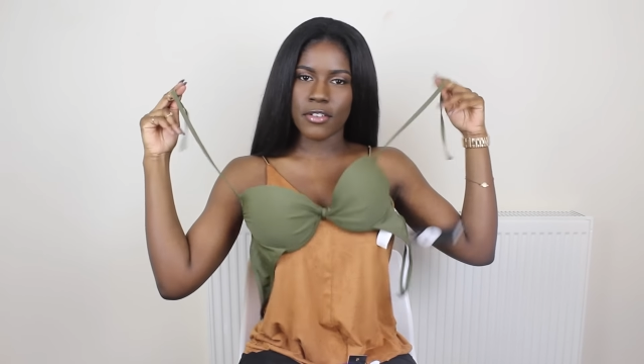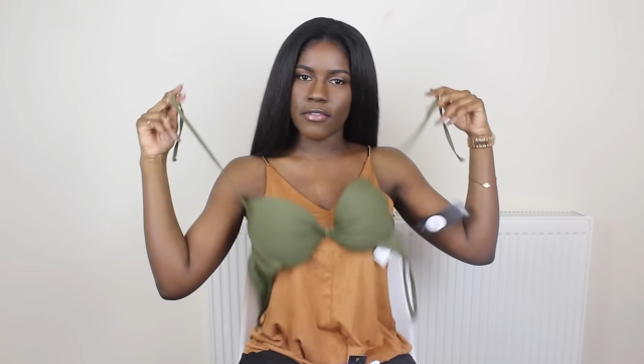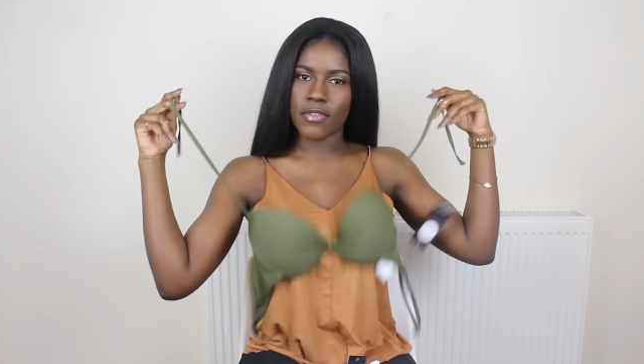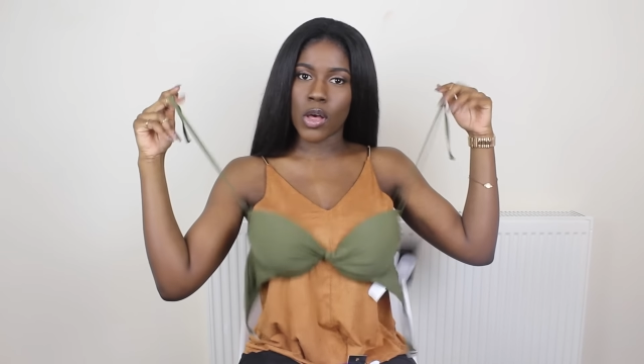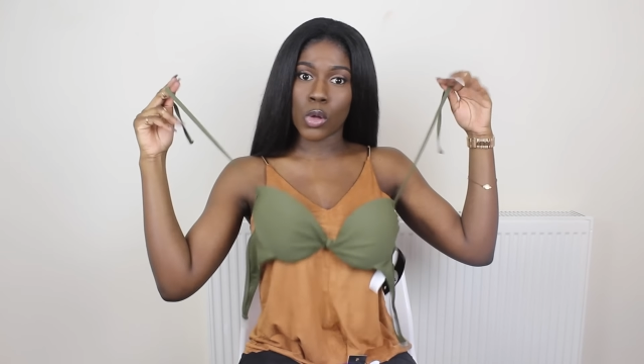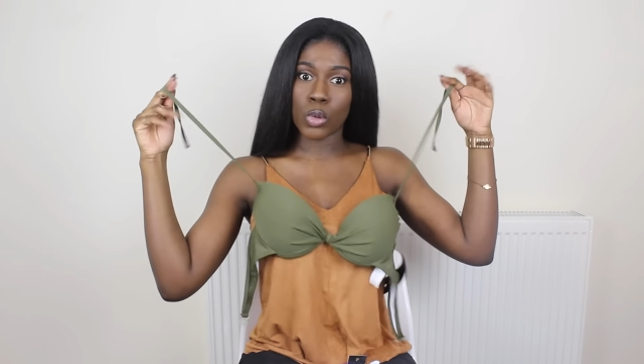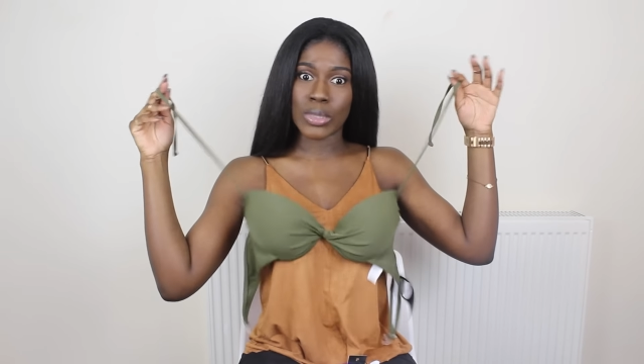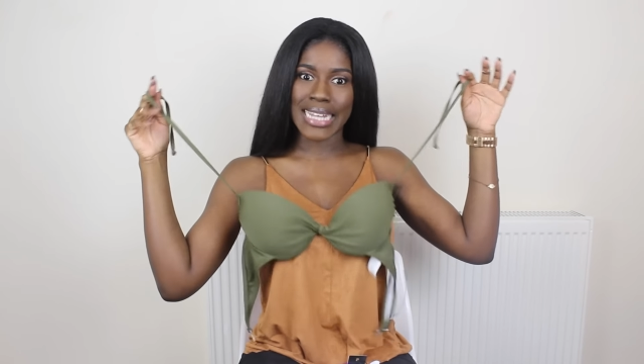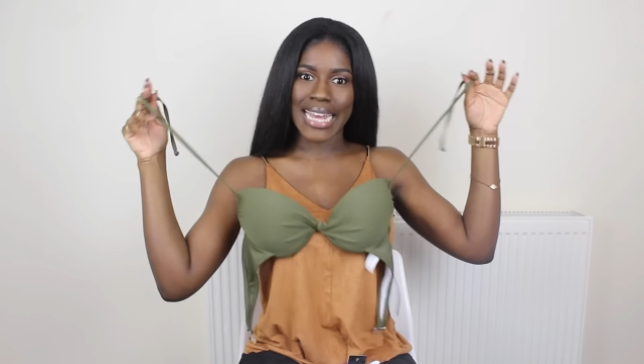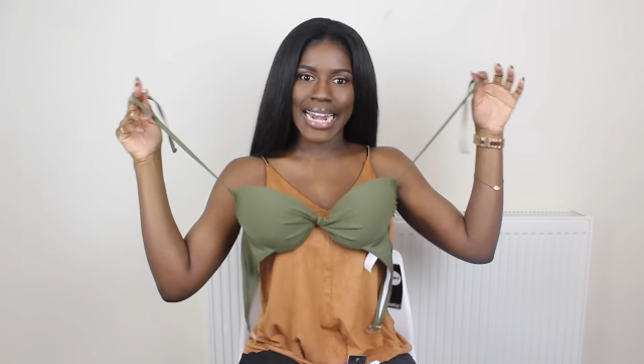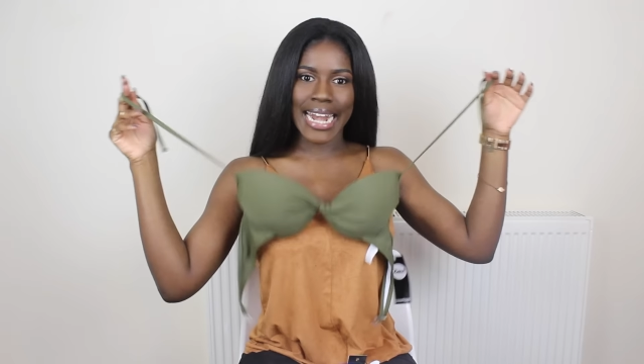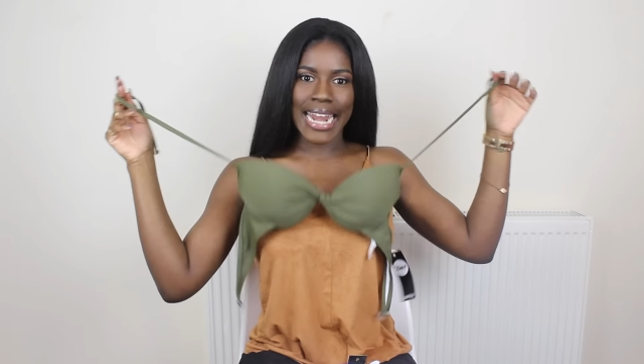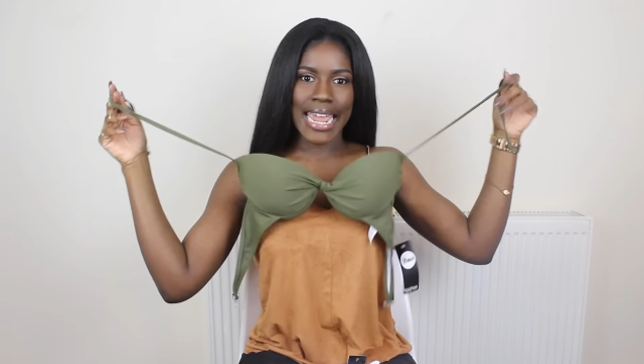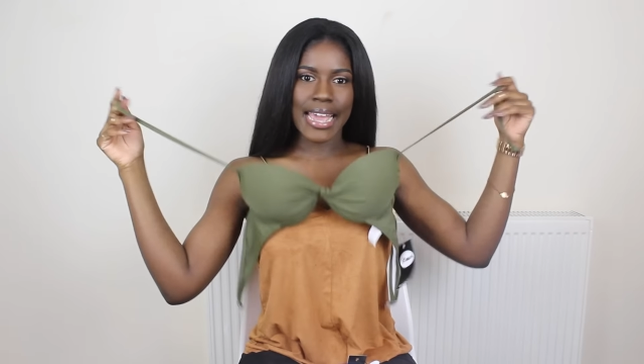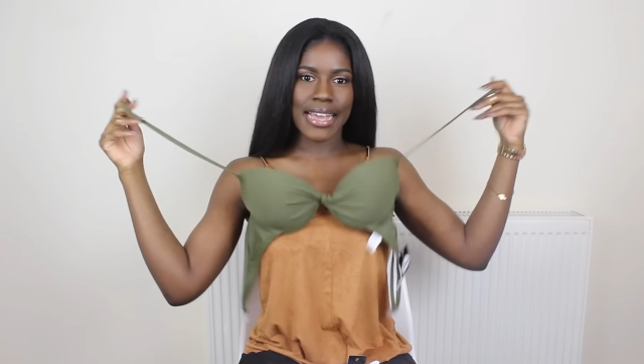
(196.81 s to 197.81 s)
of halter
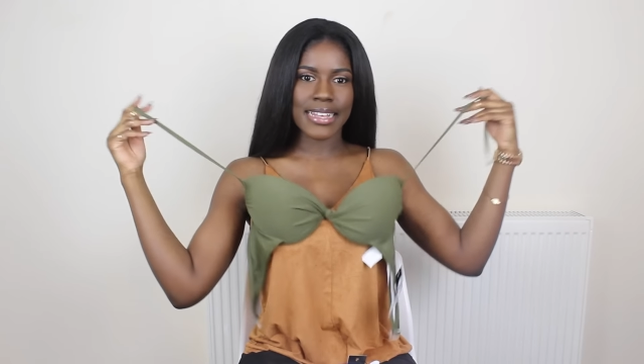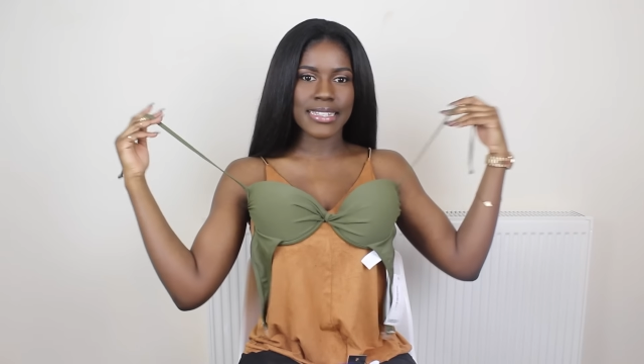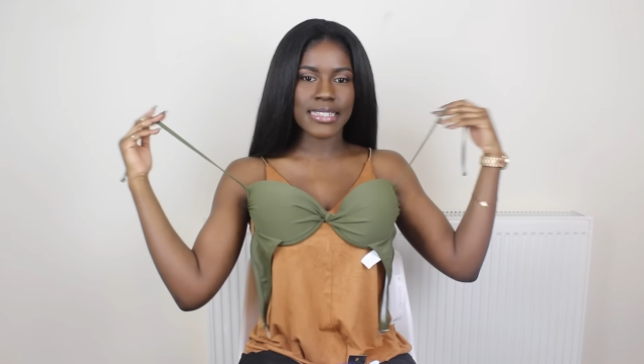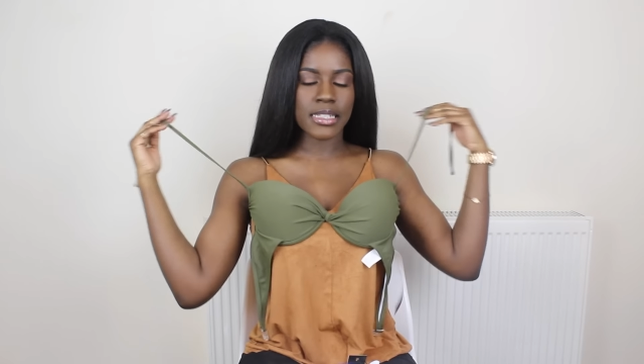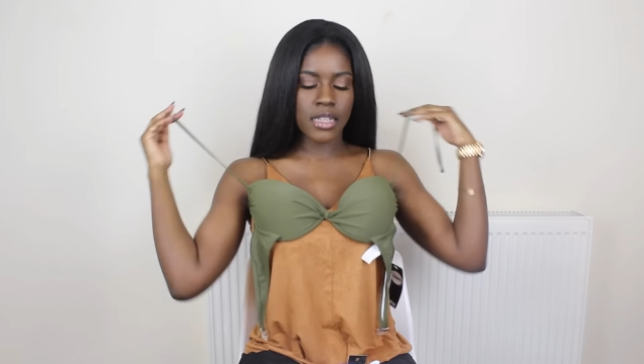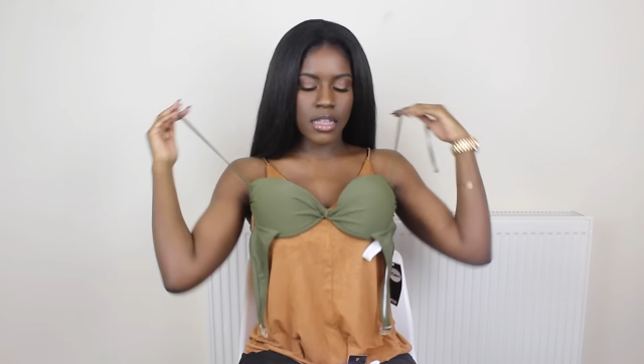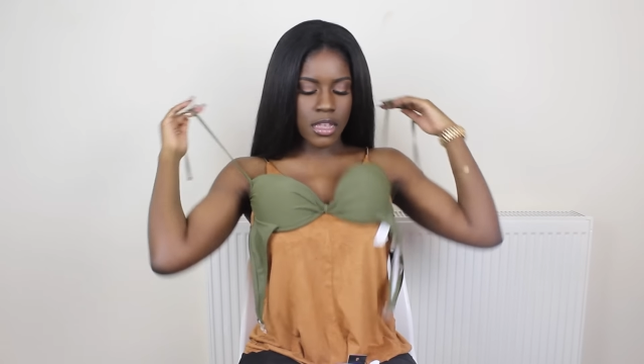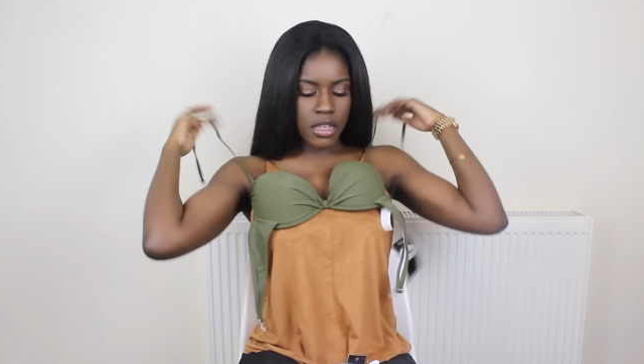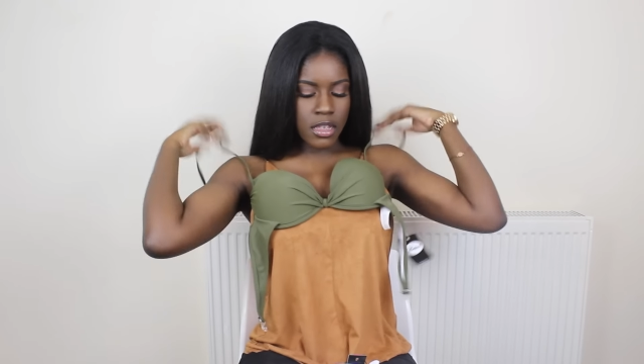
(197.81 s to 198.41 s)
necks.